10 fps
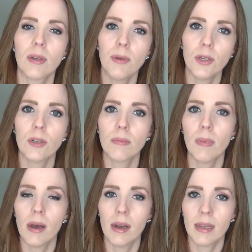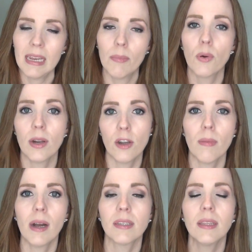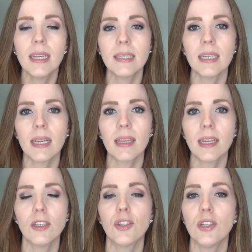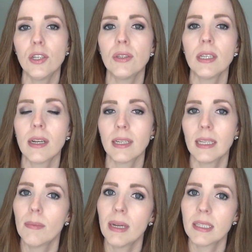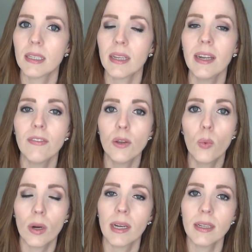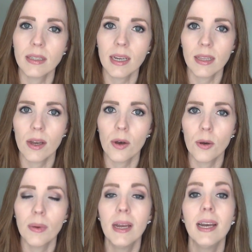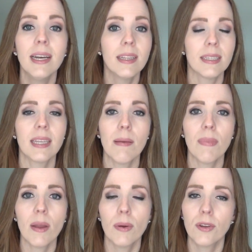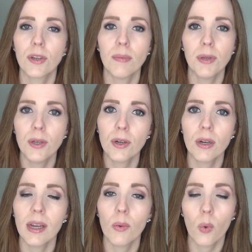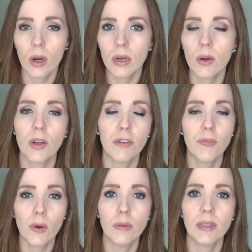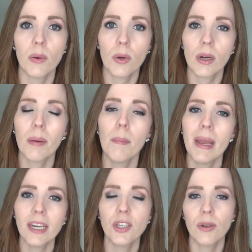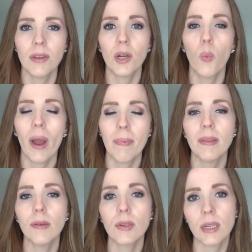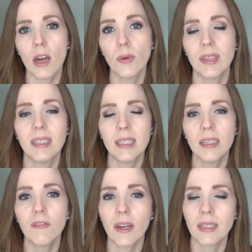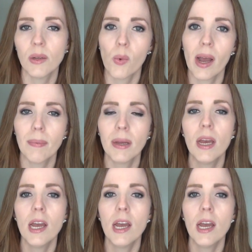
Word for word: your computer uh, keyboard, and your mouse, and things like that that you're using on a daily basis. And if you work outside the home, the same thing with your computer at work or your phones at work. Make sure that you're wiping those down with a disinfecting wipe